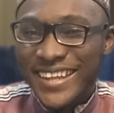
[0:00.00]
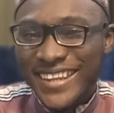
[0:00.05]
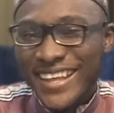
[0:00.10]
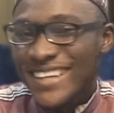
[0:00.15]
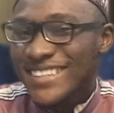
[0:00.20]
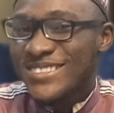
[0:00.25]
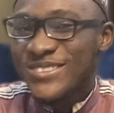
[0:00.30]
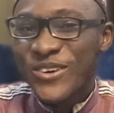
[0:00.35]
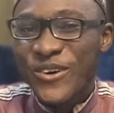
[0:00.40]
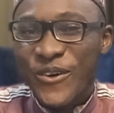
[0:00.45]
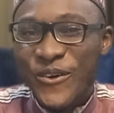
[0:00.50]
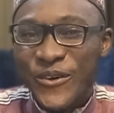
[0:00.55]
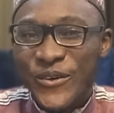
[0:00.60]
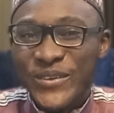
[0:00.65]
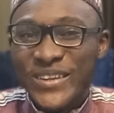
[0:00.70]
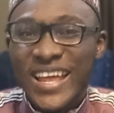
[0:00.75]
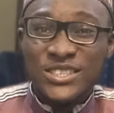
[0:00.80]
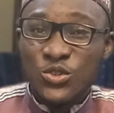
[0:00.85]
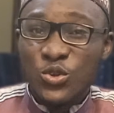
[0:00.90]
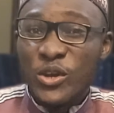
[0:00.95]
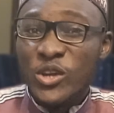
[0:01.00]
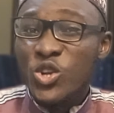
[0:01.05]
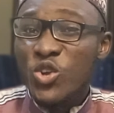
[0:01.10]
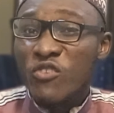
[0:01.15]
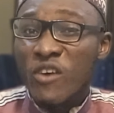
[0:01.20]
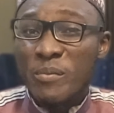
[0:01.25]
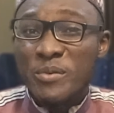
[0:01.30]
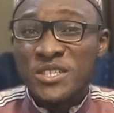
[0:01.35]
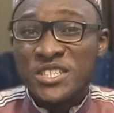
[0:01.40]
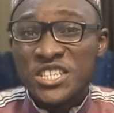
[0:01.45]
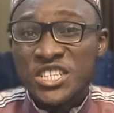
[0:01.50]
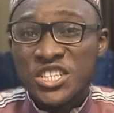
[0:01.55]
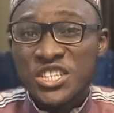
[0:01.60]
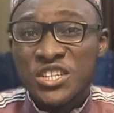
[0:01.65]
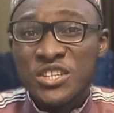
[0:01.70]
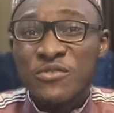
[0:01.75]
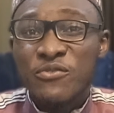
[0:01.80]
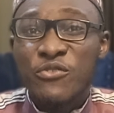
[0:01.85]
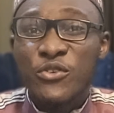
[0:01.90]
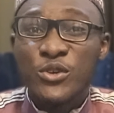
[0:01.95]
that's not all. As a token of
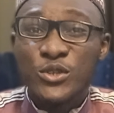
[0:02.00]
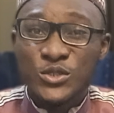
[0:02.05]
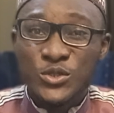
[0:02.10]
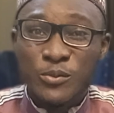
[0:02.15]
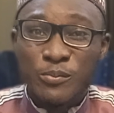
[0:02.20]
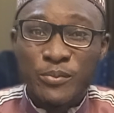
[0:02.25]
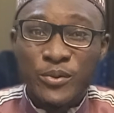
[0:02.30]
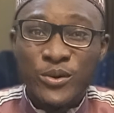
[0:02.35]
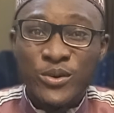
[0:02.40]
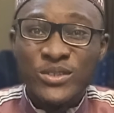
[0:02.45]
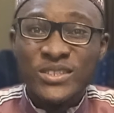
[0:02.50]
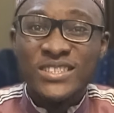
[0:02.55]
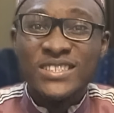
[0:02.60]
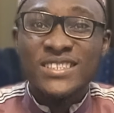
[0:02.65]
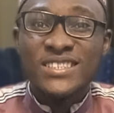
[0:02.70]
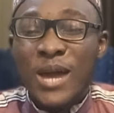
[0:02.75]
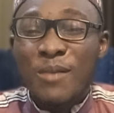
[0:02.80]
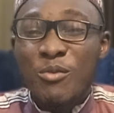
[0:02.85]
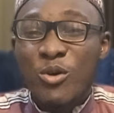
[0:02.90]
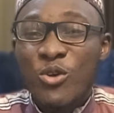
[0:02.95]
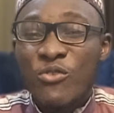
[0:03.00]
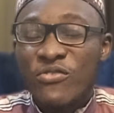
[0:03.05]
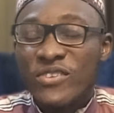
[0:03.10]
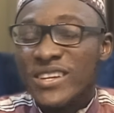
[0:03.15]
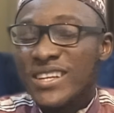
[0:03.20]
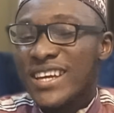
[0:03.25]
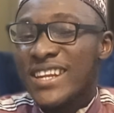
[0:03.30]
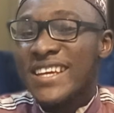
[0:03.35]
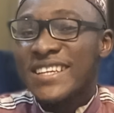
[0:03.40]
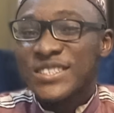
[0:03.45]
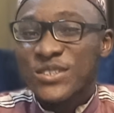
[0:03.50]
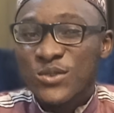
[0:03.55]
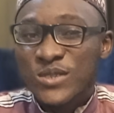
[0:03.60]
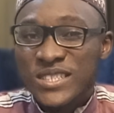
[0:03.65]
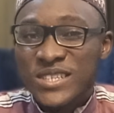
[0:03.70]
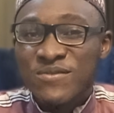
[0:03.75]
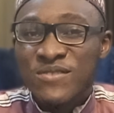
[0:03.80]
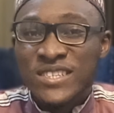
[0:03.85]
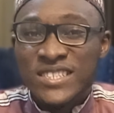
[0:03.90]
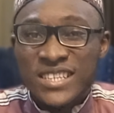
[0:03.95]
appreciation for your support, I am offering an
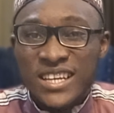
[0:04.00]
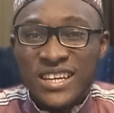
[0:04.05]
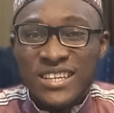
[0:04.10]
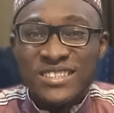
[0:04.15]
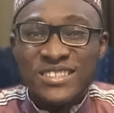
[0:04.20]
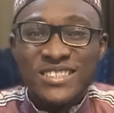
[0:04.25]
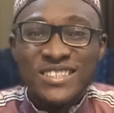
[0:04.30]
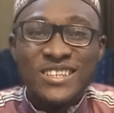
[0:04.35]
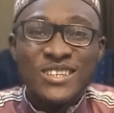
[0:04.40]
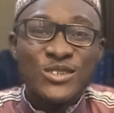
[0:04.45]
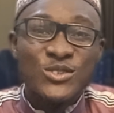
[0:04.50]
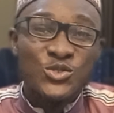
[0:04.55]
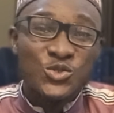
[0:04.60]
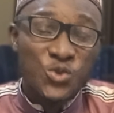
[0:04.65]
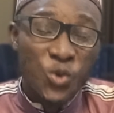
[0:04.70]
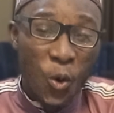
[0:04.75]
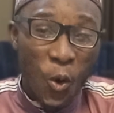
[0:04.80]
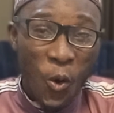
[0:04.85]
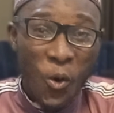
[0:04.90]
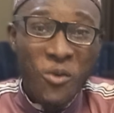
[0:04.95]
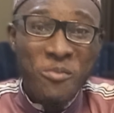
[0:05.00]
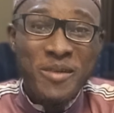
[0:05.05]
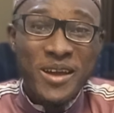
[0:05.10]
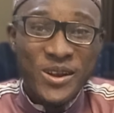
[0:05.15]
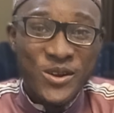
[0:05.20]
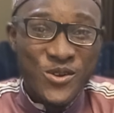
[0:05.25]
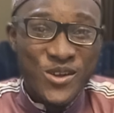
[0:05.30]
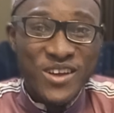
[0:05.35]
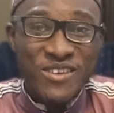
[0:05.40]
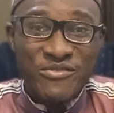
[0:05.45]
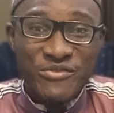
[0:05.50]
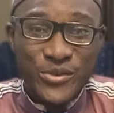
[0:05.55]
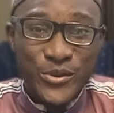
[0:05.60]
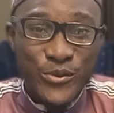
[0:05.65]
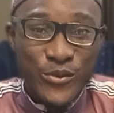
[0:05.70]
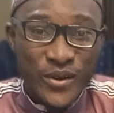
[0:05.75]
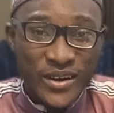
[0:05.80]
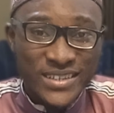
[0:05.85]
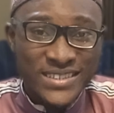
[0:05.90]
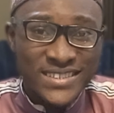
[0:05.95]
exclusive discount to all my loyal
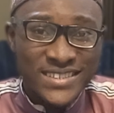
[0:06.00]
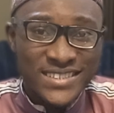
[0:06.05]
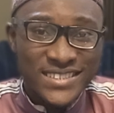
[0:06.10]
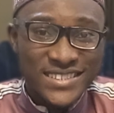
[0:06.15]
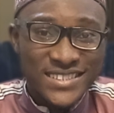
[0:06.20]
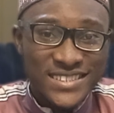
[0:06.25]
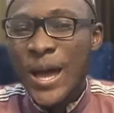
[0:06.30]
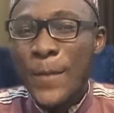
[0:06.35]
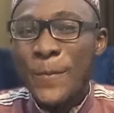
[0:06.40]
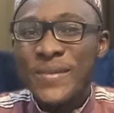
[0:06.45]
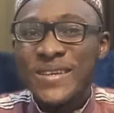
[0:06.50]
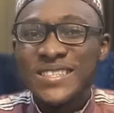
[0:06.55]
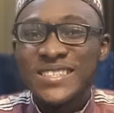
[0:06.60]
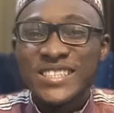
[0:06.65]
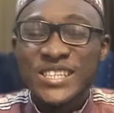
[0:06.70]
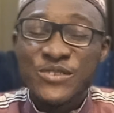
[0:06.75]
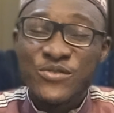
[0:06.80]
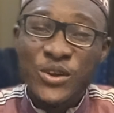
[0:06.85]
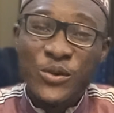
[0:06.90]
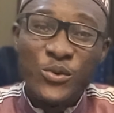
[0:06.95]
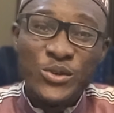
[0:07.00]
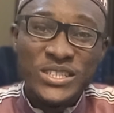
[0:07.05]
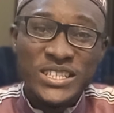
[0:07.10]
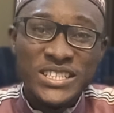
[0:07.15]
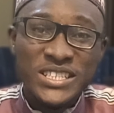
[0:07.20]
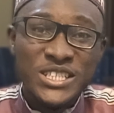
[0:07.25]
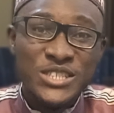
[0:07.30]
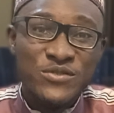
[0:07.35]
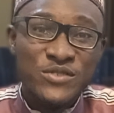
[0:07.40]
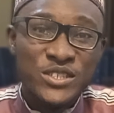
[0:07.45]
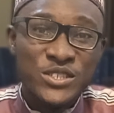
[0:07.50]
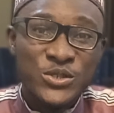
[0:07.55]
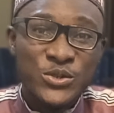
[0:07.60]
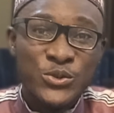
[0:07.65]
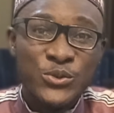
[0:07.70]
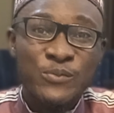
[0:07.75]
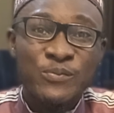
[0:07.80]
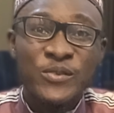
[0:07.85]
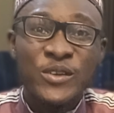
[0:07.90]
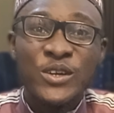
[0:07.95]
viewers. That means if you're watching this
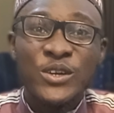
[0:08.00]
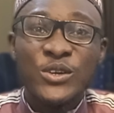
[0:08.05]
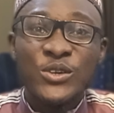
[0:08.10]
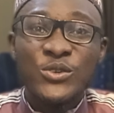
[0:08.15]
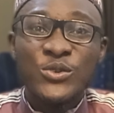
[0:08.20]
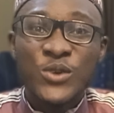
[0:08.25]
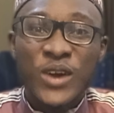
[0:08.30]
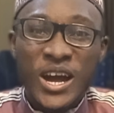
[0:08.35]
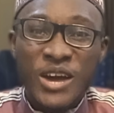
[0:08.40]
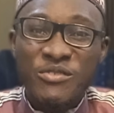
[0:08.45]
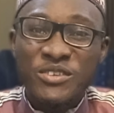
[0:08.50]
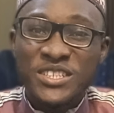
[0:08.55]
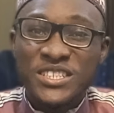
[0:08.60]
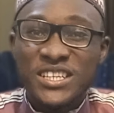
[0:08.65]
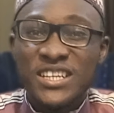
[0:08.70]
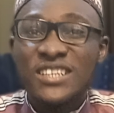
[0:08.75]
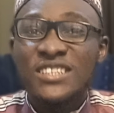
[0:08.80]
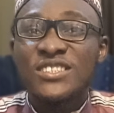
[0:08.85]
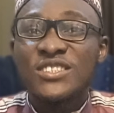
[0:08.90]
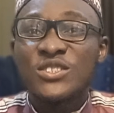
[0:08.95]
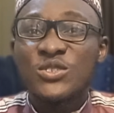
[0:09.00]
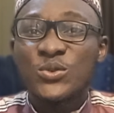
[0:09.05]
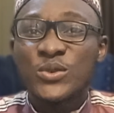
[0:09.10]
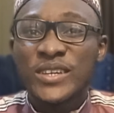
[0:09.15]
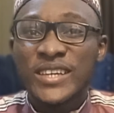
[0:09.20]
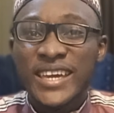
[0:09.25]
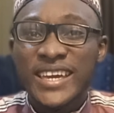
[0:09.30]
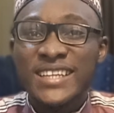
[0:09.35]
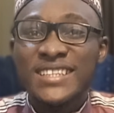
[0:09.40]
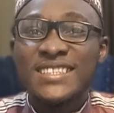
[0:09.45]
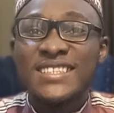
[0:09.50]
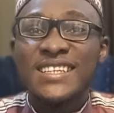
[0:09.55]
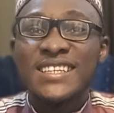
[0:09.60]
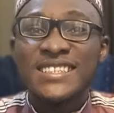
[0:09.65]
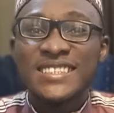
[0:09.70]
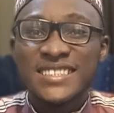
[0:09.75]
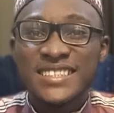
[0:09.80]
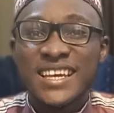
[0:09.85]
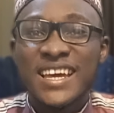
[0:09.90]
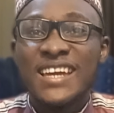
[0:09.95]
video, you have a chance to get
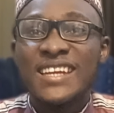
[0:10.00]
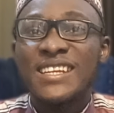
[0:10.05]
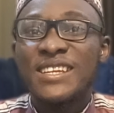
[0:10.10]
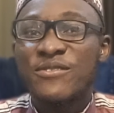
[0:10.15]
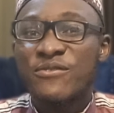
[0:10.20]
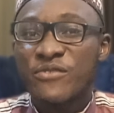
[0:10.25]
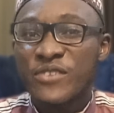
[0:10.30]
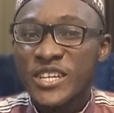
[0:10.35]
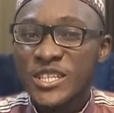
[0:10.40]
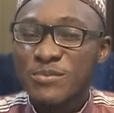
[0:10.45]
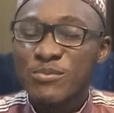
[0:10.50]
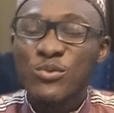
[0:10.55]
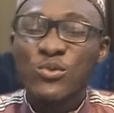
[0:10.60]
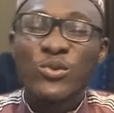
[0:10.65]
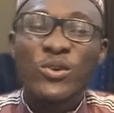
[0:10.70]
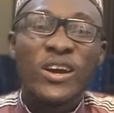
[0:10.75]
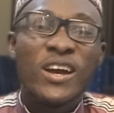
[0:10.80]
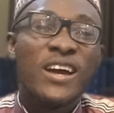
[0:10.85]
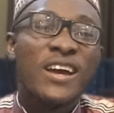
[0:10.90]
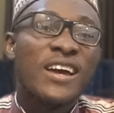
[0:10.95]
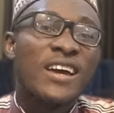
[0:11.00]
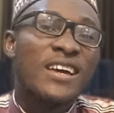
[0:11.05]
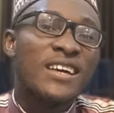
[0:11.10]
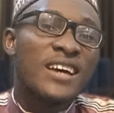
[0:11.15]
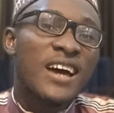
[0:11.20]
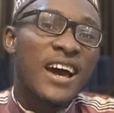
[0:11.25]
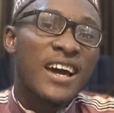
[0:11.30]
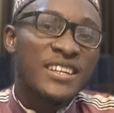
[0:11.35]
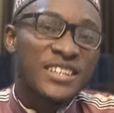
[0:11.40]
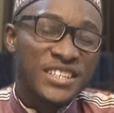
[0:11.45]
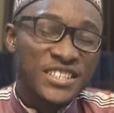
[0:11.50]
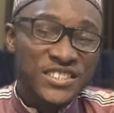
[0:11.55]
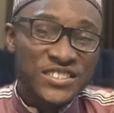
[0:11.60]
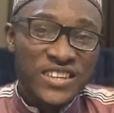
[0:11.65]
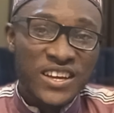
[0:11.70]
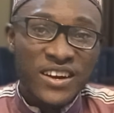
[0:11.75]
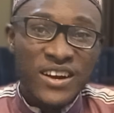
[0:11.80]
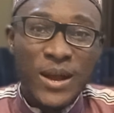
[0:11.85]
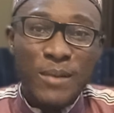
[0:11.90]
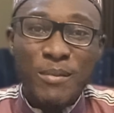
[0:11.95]
inside the Facebook and
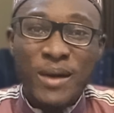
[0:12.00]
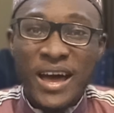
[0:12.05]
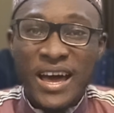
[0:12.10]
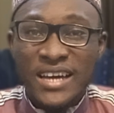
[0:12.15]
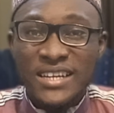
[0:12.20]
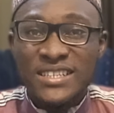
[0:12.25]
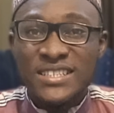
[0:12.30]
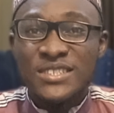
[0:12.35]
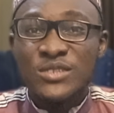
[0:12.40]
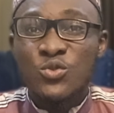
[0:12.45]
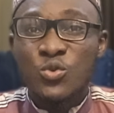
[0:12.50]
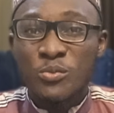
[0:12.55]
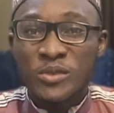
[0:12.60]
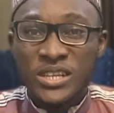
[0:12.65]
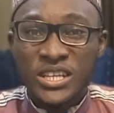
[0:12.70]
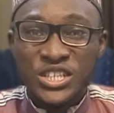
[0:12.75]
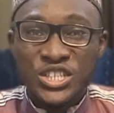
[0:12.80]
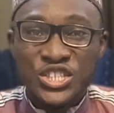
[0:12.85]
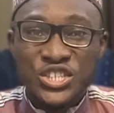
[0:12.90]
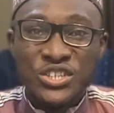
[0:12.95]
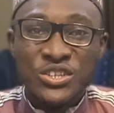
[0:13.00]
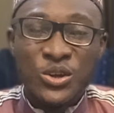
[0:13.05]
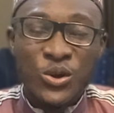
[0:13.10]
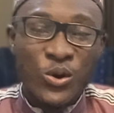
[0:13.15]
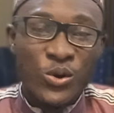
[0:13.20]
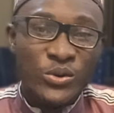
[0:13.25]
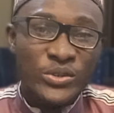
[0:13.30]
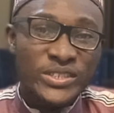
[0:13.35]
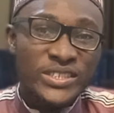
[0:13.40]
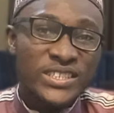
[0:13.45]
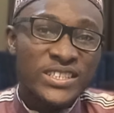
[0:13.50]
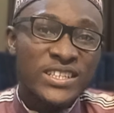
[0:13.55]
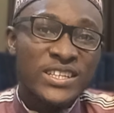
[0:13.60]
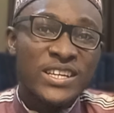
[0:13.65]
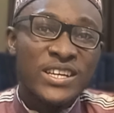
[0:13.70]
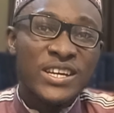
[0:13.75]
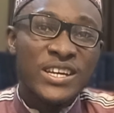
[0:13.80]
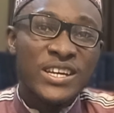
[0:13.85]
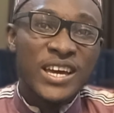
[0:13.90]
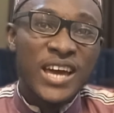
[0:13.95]
Instagram ads domination course
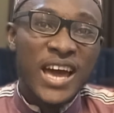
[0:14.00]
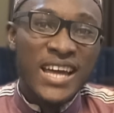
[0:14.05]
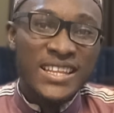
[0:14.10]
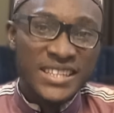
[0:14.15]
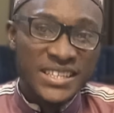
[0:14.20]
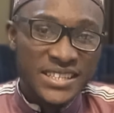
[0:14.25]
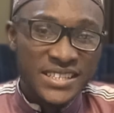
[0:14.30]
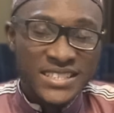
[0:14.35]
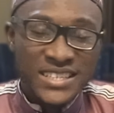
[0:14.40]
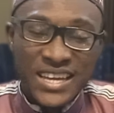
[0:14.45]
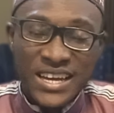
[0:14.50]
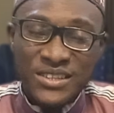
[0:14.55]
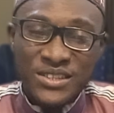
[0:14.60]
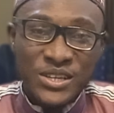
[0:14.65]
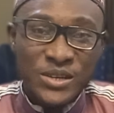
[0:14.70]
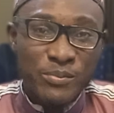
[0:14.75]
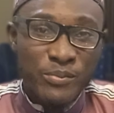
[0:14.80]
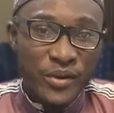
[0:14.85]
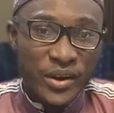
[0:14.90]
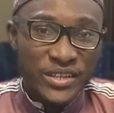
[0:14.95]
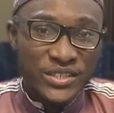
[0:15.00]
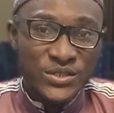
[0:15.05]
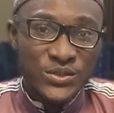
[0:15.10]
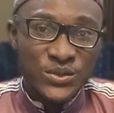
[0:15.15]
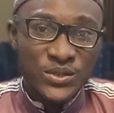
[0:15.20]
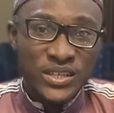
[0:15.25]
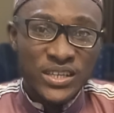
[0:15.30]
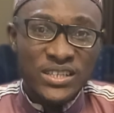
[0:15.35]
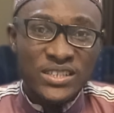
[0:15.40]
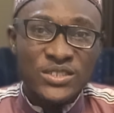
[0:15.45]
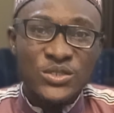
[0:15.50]
at a discounted price today.